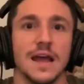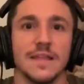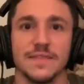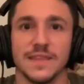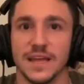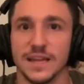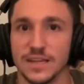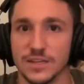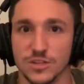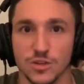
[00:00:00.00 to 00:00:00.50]
and
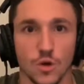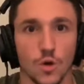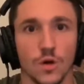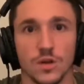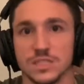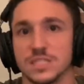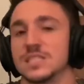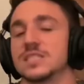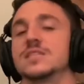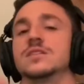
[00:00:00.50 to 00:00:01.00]
then it
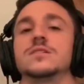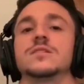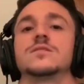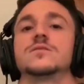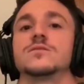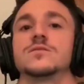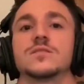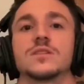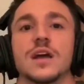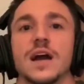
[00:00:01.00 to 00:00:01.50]
causes the
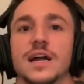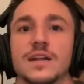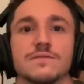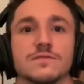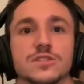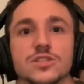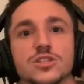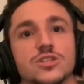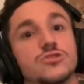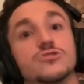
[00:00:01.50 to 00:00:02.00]
kind
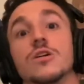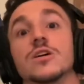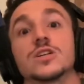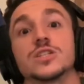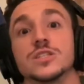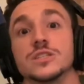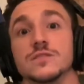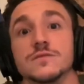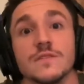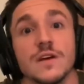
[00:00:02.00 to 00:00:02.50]
of
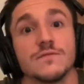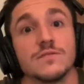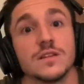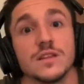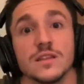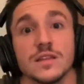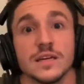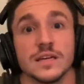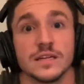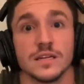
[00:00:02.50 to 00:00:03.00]
destruction of
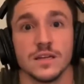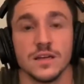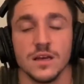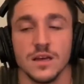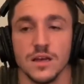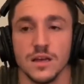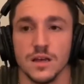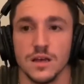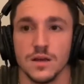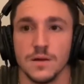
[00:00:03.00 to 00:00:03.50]
everything.
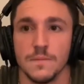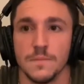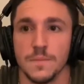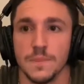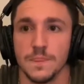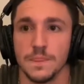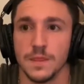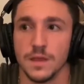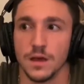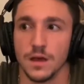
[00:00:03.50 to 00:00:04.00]

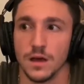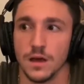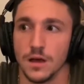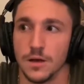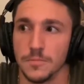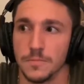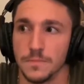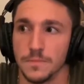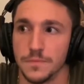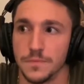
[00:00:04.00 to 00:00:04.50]

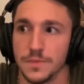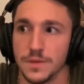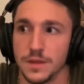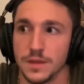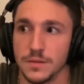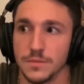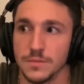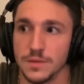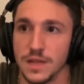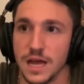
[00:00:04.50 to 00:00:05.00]
Um,
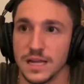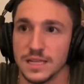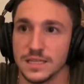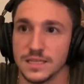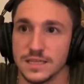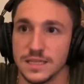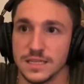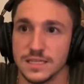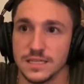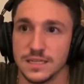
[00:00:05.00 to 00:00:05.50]

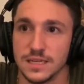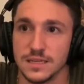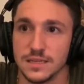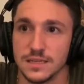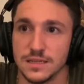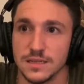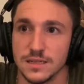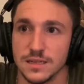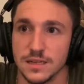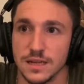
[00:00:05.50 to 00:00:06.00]
not that's not,
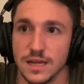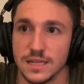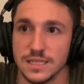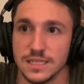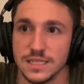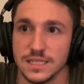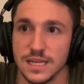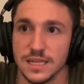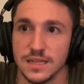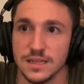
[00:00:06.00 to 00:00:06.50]
not
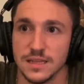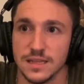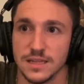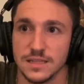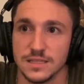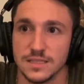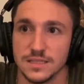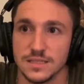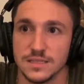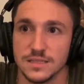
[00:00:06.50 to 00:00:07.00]
to say that
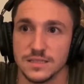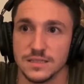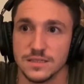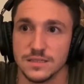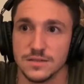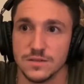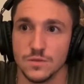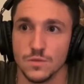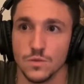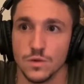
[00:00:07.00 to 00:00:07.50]
that's
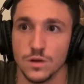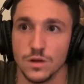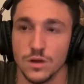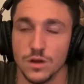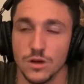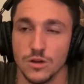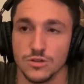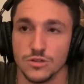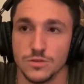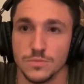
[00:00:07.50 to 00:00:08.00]
one
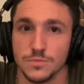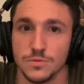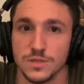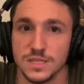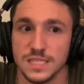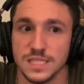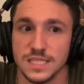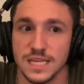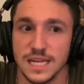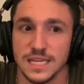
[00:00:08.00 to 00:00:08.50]
hundred
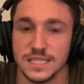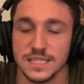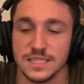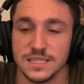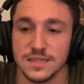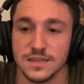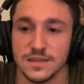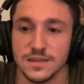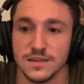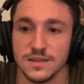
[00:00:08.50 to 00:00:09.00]
percent
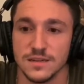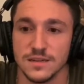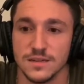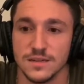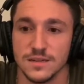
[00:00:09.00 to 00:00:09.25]
uh,